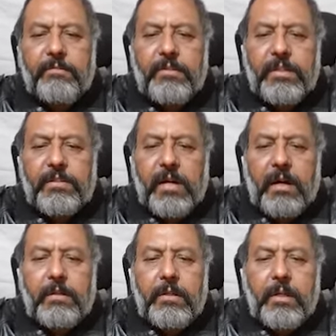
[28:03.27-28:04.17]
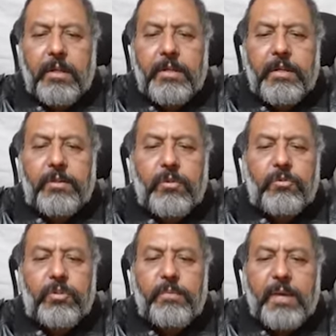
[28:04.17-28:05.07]
These are
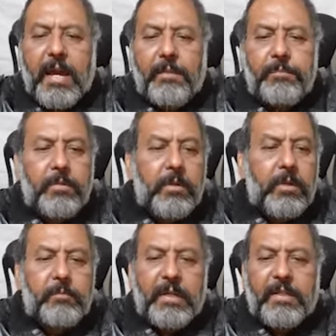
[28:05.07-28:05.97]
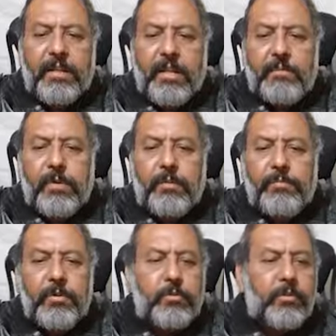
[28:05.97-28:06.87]
rituximab by the name of
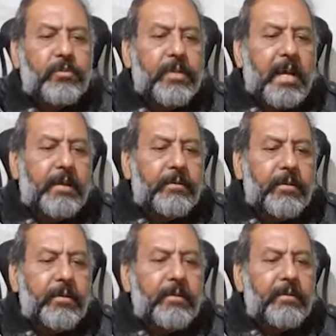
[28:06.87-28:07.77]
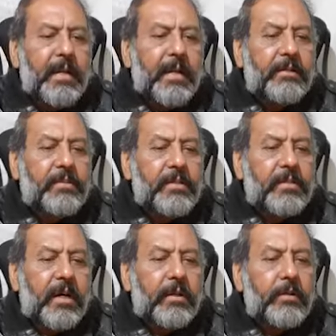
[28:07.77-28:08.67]
Rituxan and these
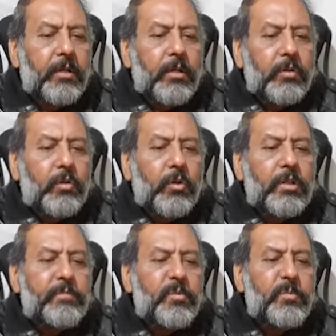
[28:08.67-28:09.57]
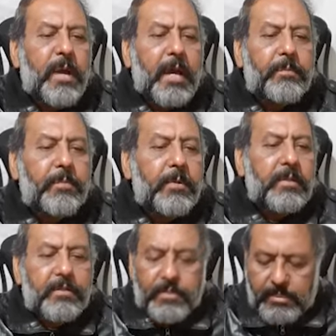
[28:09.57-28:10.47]
are golimumab.
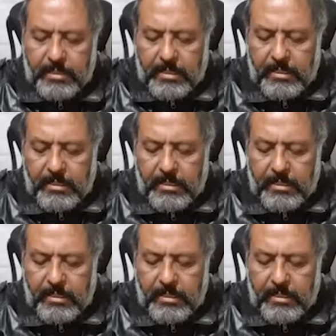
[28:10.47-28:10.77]
These are